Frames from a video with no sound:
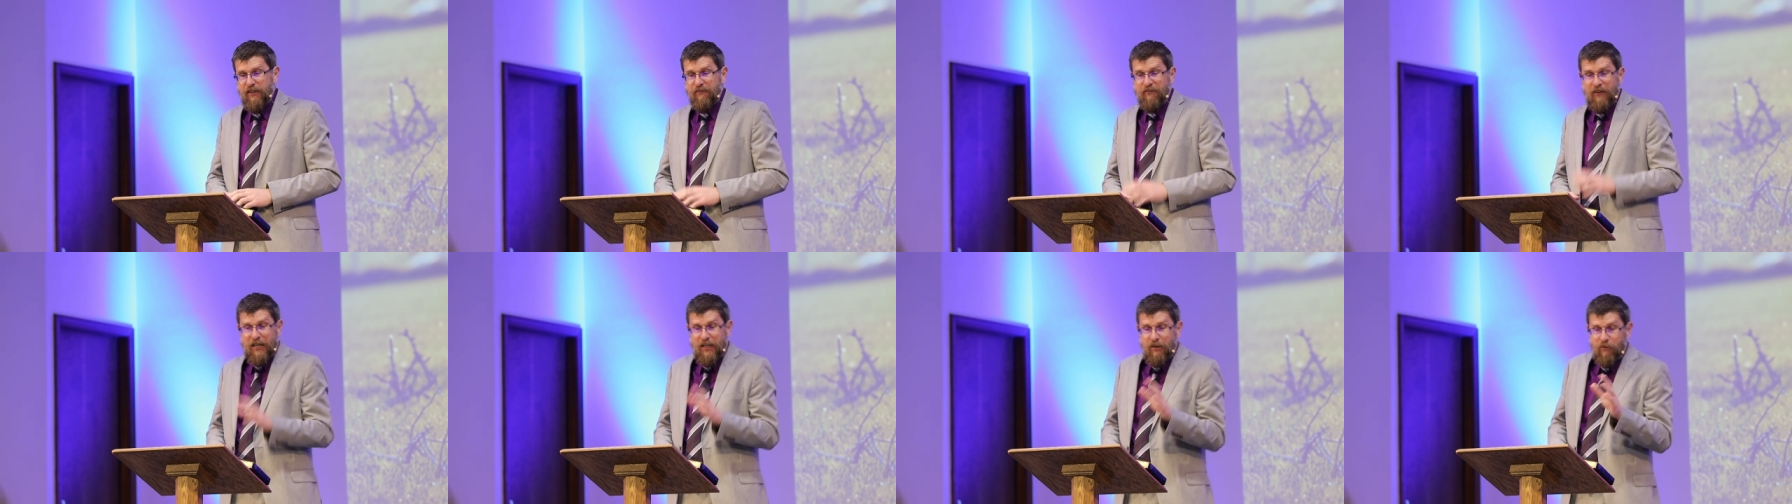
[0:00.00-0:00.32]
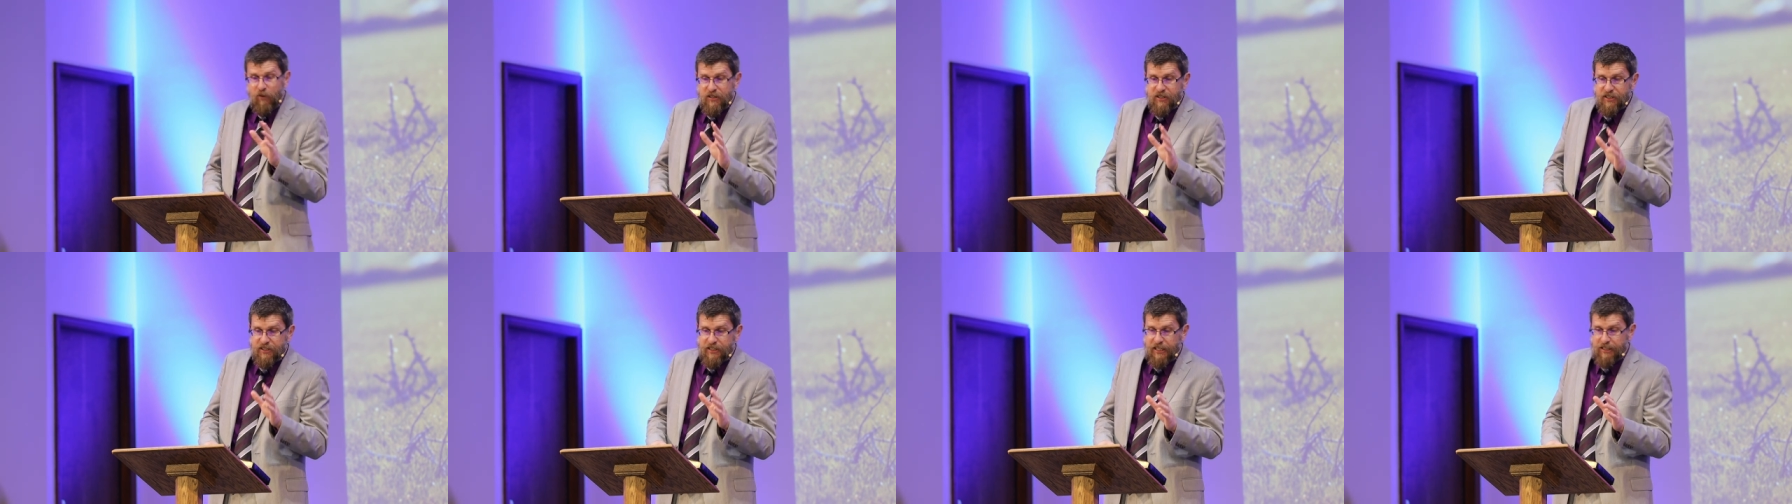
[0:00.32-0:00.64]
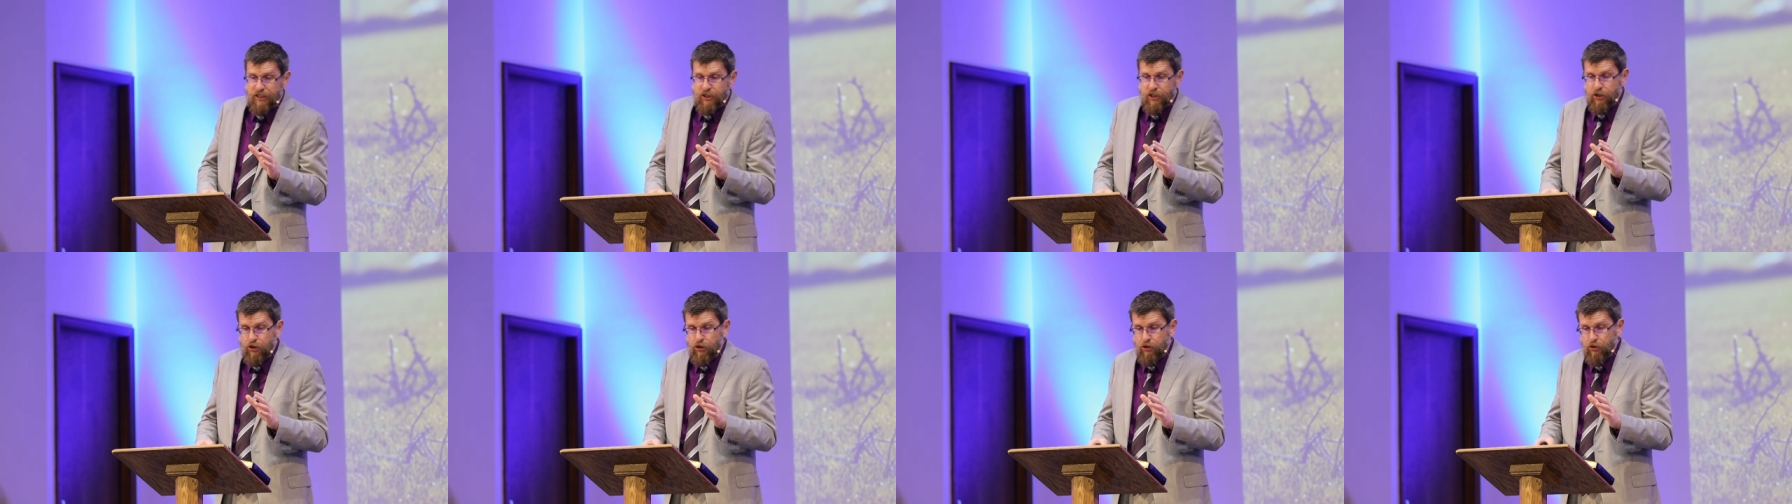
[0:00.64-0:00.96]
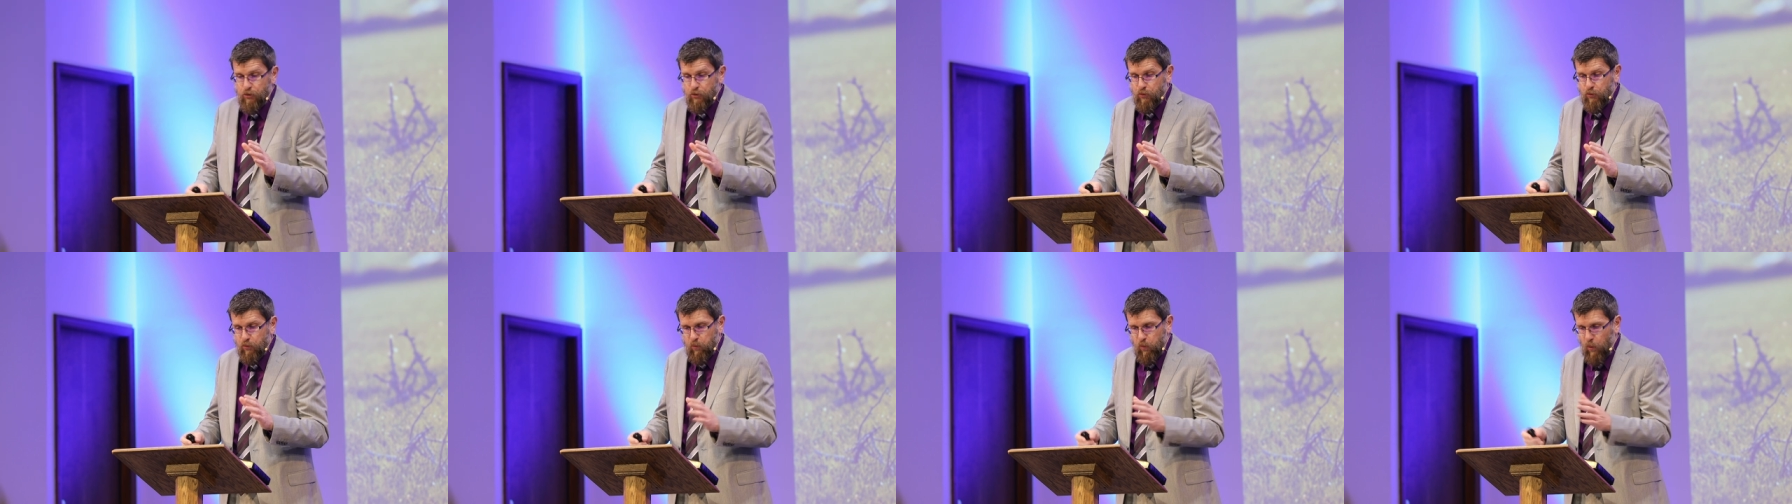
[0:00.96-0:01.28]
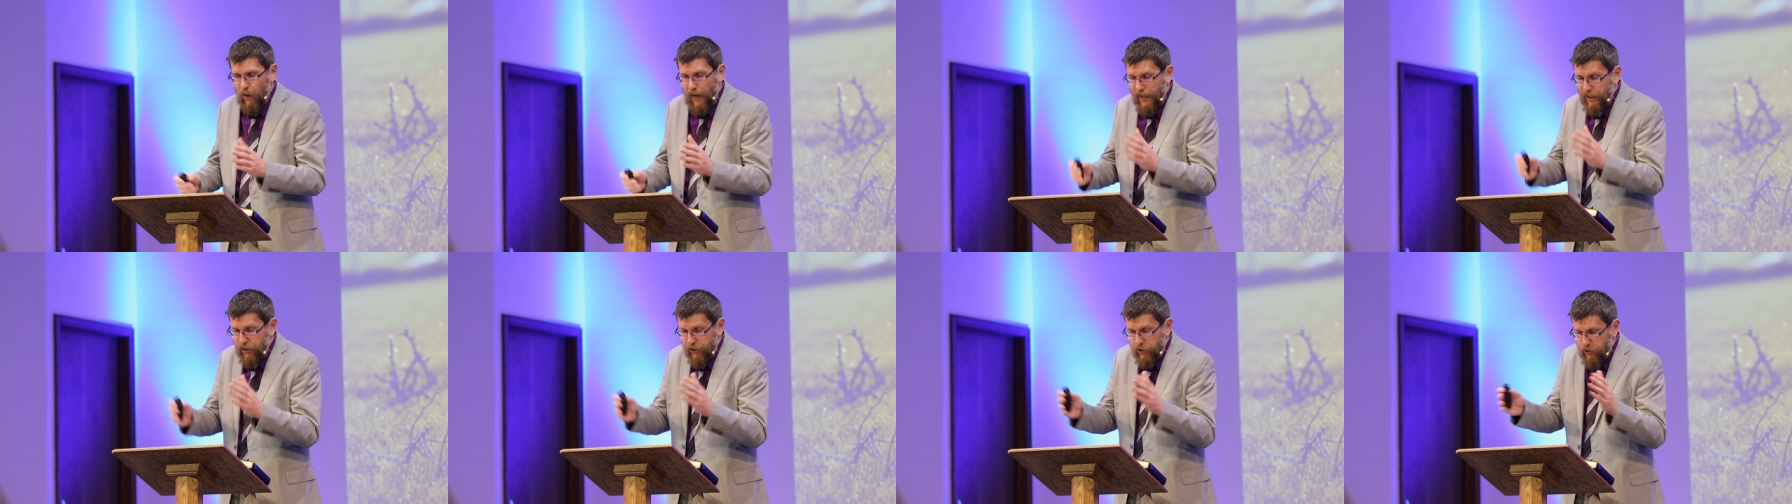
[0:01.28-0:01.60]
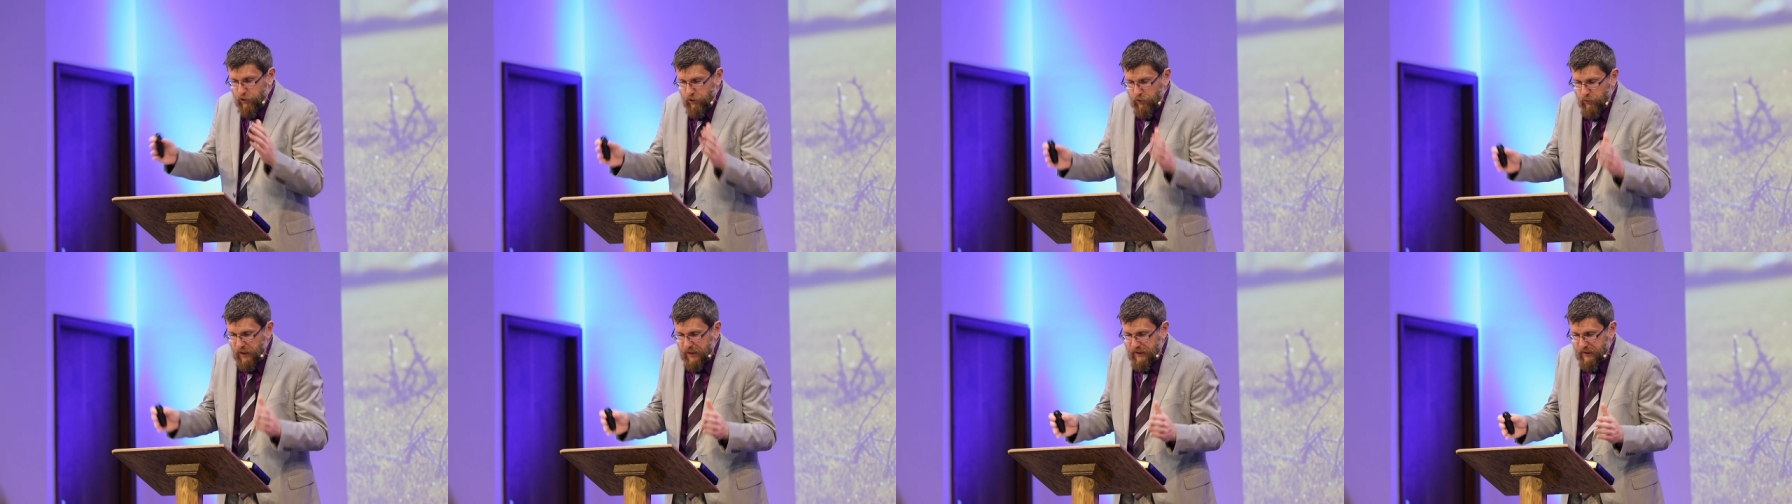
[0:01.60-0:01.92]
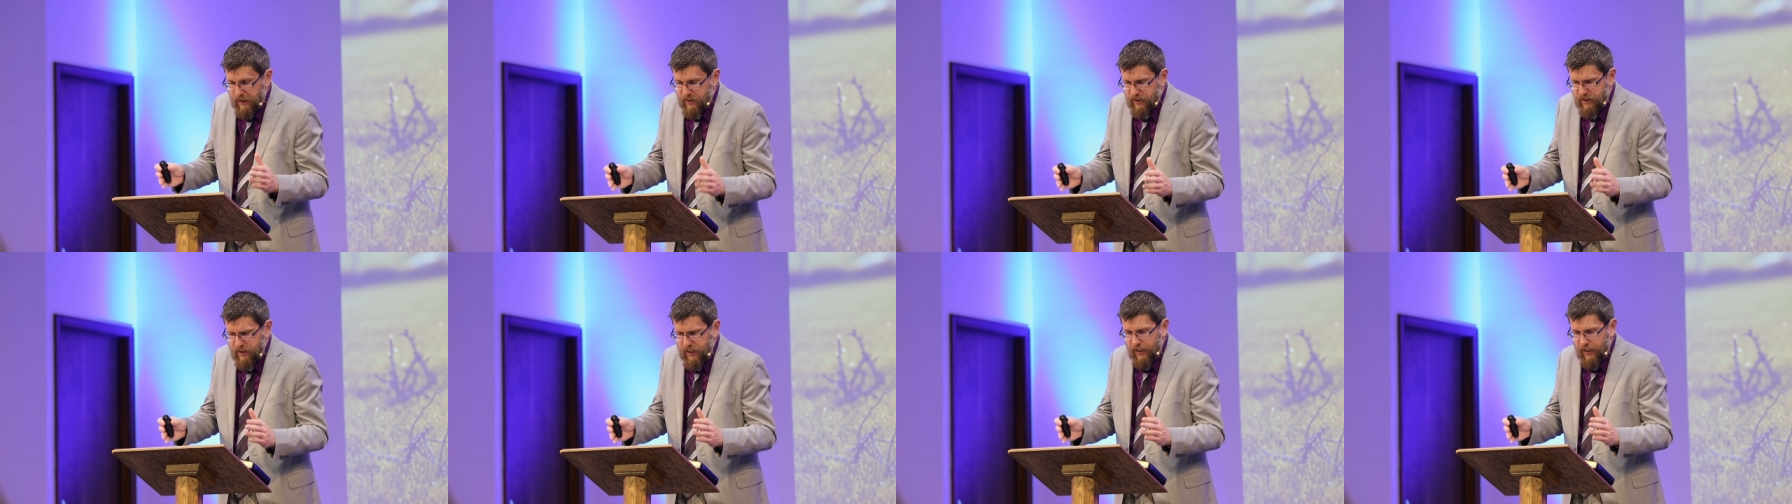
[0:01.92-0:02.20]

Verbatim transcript: if anyone says to you, Why are you doing this?